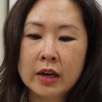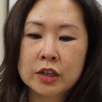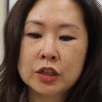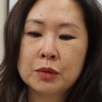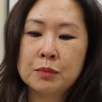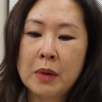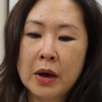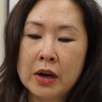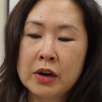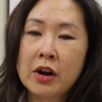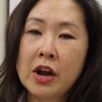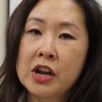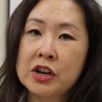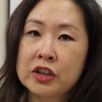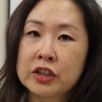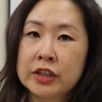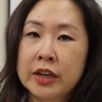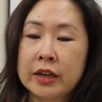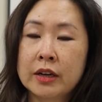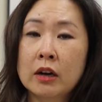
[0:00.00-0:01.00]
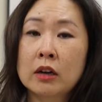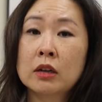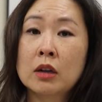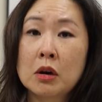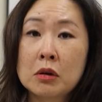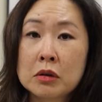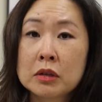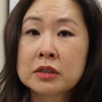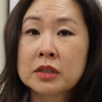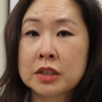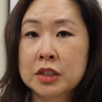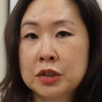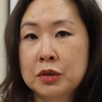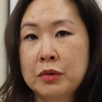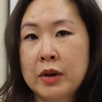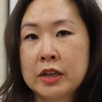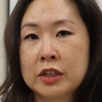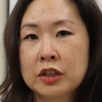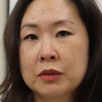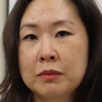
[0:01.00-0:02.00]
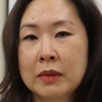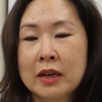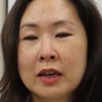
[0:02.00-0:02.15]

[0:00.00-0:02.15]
to better understand our local situation,